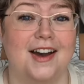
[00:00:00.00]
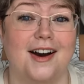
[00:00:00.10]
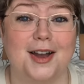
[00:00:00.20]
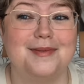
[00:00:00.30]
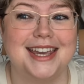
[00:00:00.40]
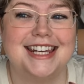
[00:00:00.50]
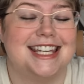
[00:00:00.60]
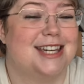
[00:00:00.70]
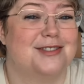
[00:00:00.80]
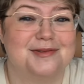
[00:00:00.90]
I made
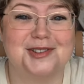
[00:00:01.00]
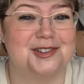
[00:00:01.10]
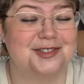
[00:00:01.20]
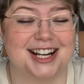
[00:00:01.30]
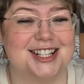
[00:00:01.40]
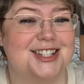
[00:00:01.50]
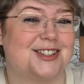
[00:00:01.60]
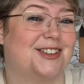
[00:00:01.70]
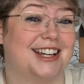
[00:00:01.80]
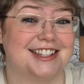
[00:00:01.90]
even more friends
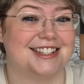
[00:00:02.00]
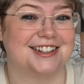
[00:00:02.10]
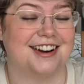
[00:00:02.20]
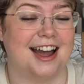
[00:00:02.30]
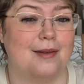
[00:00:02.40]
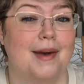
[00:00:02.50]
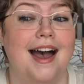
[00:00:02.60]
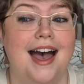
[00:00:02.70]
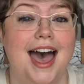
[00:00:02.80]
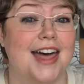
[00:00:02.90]
through Instagram,
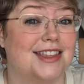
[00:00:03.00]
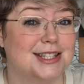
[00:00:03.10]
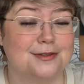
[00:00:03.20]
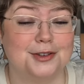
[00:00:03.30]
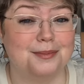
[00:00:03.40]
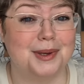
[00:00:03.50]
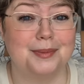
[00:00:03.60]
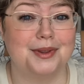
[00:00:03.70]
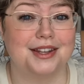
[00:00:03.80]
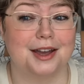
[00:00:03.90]
and there's a few
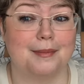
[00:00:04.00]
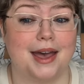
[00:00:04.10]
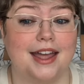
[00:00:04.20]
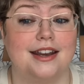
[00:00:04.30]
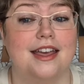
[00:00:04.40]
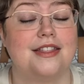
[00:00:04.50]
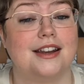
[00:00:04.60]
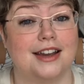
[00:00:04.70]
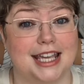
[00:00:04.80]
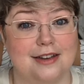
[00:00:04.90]
people that I met that
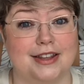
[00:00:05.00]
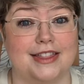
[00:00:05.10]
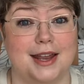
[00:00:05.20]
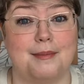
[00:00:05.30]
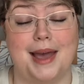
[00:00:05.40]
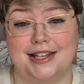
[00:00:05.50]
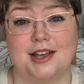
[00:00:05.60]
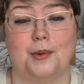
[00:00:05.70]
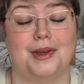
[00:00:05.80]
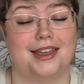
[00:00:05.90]
I even then met
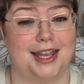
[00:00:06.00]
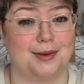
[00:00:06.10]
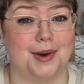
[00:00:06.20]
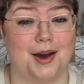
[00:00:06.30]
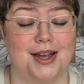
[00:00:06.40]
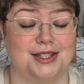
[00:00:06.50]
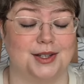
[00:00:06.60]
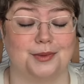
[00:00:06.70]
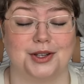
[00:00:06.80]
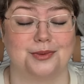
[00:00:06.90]
up with in person,
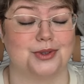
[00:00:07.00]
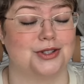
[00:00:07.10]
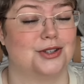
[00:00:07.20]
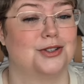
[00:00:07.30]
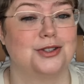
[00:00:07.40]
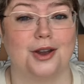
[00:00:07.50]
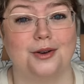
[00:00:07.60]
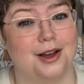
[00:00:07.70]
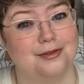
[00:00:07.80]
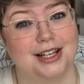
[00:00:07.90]
which was so
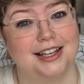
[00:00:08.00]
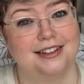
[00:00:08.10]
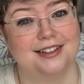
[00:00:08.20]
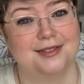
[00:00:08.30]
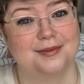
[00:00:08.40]
lovely.